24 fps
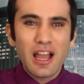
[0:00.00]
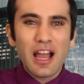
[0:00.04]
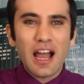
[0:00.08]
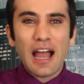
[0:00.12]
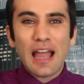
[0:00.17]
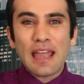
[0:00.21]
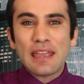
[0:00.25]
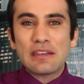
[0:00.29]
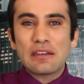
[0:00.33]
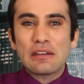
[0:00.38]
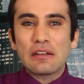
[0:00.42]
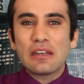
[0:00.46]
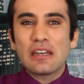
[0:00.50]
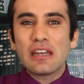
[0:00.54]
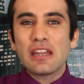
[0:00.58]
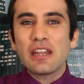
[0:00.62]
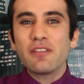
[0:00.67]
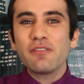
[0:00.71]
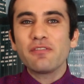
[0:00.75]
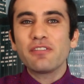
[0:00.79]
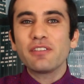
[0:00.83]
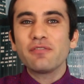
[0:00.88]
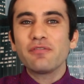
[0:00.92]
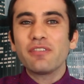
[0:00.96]
I couldn't
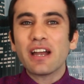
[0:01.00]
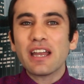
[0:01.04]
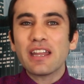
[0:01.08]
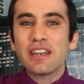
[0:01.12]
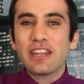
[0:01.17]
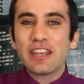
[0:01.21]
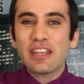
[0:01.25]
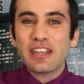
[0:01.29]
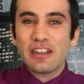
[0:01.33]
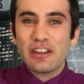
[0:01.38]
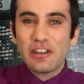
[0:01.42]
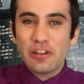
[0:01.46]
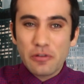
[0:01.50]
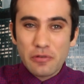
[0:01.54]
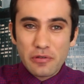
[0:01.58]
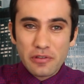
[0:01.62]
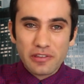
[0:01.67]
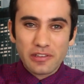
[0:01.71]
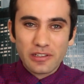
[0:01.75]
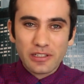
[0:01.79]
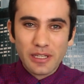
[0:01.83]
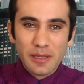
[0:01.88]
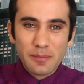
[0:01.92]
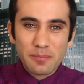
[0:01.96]
even find a
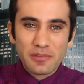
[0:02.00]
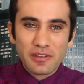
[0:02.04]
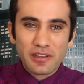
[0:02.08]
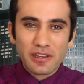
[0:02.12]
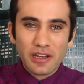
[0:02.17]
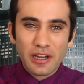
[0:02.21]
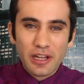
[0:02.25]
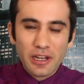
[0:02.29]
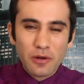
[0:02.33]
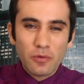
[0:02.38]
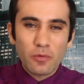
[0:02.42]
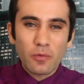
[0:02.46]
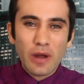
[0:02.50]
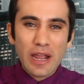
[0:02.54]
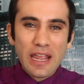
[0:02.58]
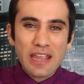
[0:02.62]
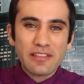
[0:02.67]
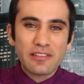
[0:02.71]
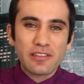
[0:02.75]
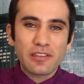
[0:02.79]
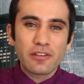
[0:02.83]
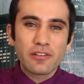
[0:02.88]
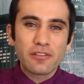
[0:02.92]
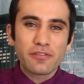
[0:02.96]
news clip to cut away
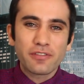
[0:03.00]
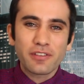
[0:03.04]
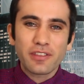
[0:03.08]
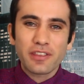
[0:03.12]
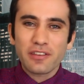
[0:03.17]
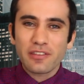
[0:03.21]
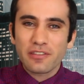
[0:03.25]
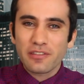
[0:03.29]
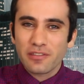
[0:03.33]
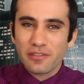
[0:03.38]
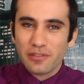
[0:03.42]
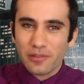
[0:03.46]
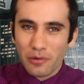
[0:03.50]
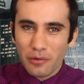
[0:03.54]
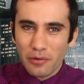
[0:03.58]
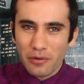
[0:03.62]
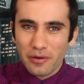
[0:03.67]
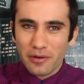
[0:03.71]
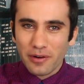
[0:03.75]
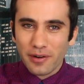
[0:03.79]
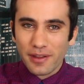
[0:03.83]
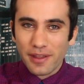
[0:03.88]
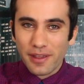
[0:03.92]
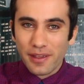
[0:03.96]
to for this
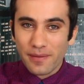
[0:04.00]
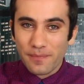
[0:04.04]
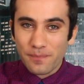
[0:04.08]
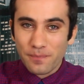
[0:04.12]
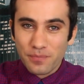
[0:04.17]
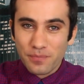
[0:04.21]
story.